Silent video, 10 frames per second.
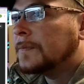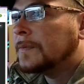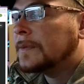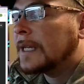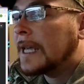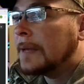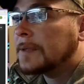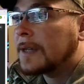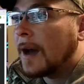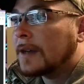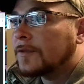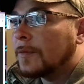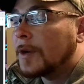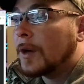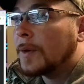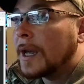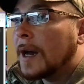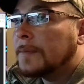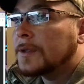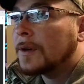to keep stocks from going
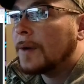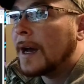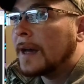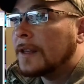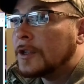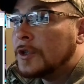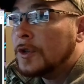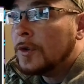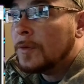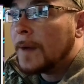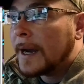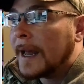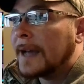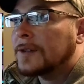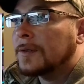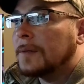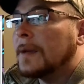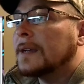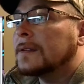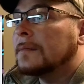up so high that you might actually
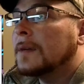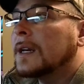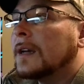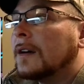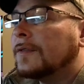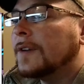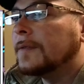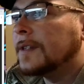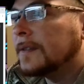make some money off of it.